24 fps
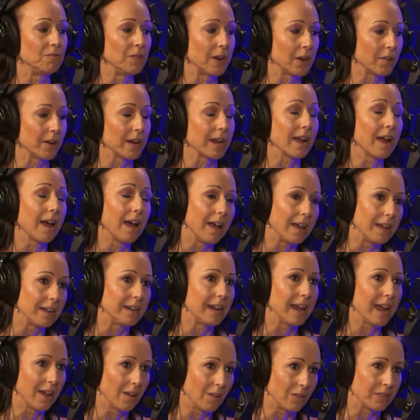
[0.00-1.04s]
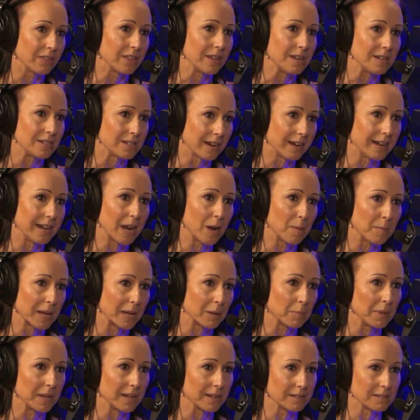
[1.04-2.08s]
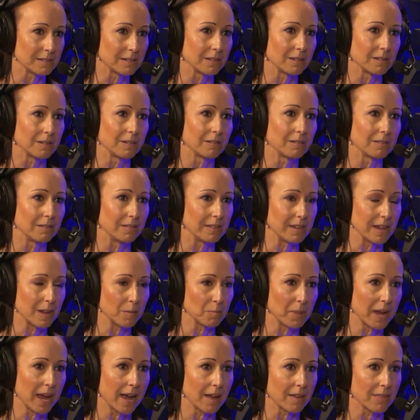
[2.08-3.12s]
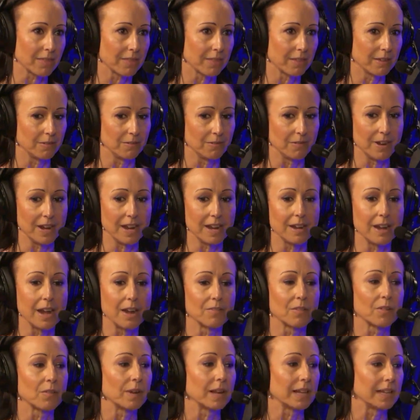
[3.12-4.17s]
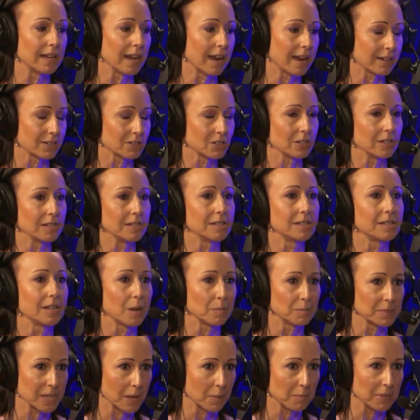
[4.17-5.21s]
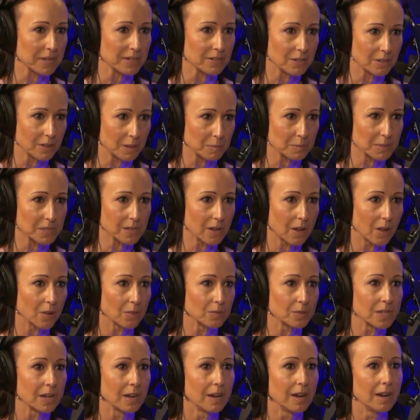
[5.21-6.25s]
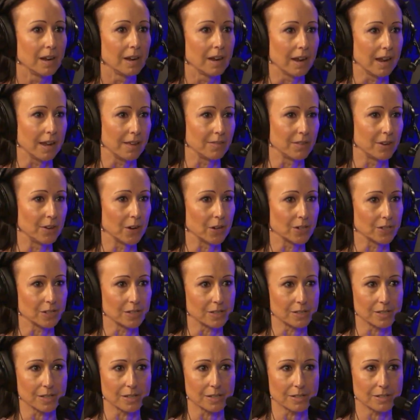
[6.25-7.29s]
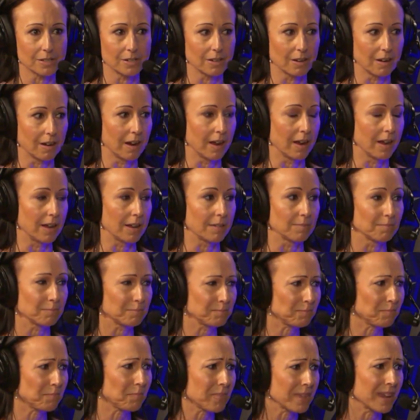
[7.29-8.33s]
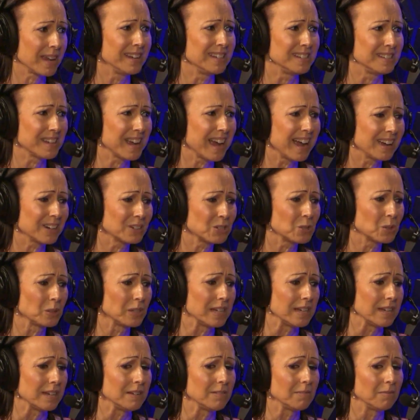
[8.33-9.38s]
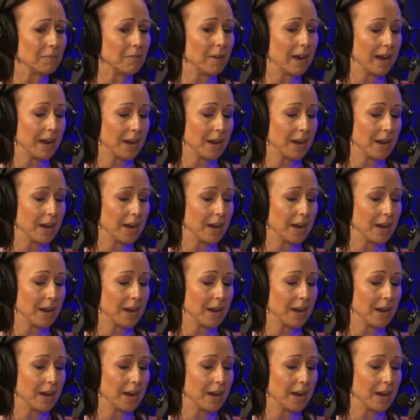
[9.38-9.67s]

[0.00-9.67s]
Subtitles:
very unhealthy dynamic, because the empath never really actually steps up into themselves, and the narcissist is actually